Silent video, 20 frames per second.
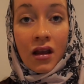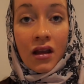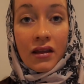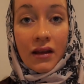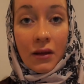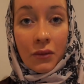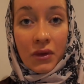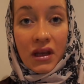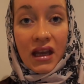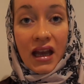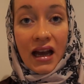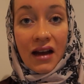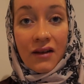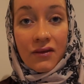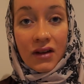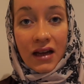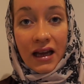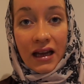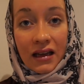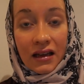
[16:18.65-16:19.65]
that we have,
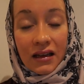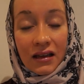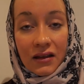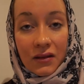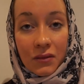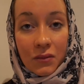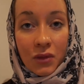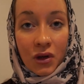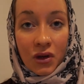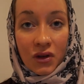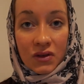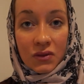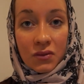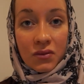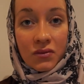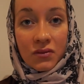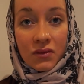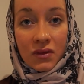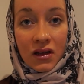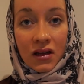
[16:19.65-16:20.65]
like, because
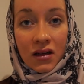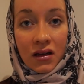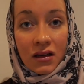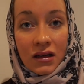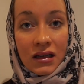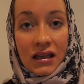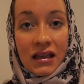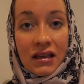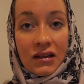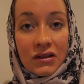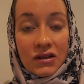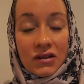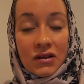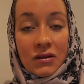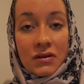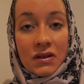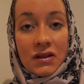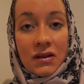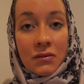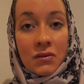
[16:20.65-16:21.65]
the legal
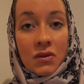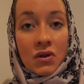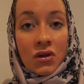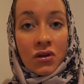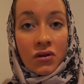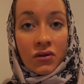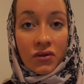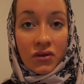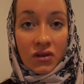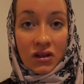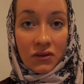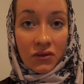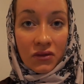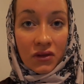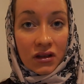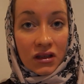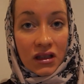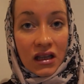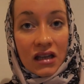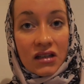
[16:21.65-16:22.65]
system, you know, for
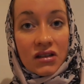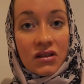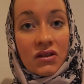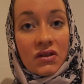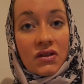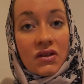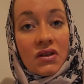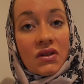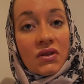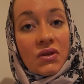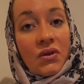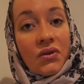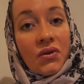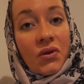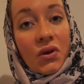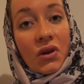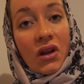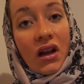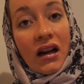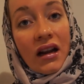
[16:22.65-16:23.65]
different nations and so
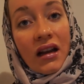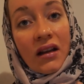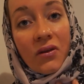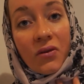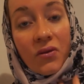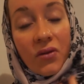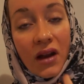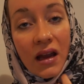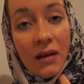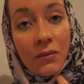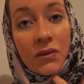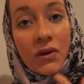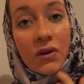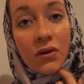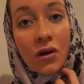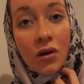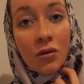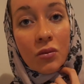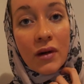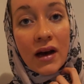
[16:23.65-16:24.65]
forth are like framed, you
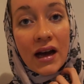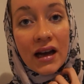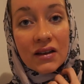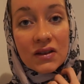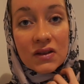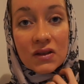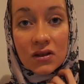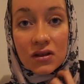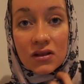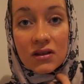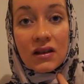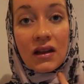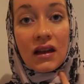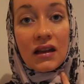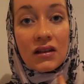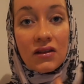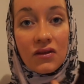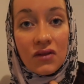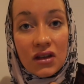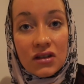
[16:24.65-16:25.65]
know, by certain
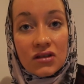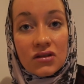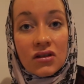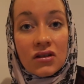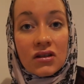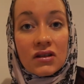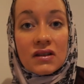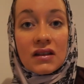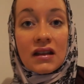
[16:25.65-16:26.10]
individuals,